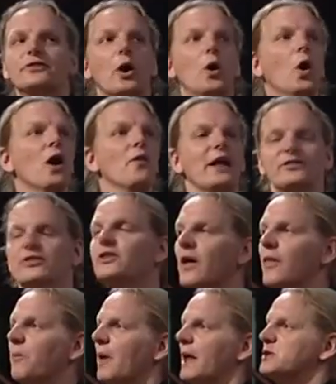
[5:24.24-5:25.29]
so that's
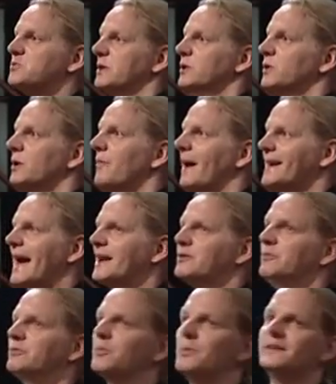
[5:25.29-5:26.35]
another place where you can make
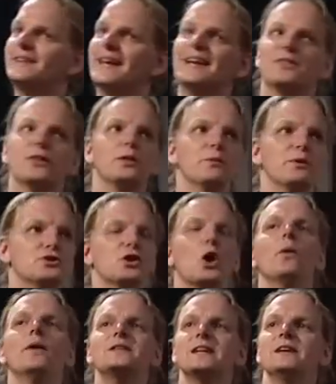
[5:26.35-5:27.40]
atoms. And we think that the
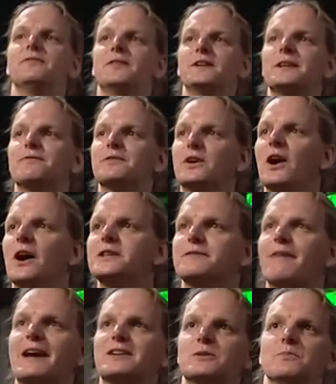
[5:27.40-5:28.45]
majority of the different kinds
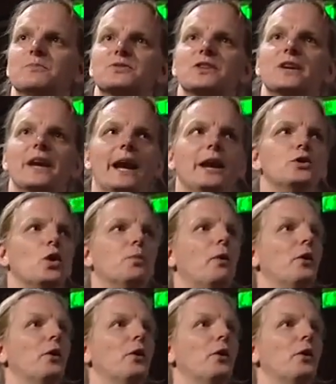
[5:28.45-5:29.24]
of atoms in your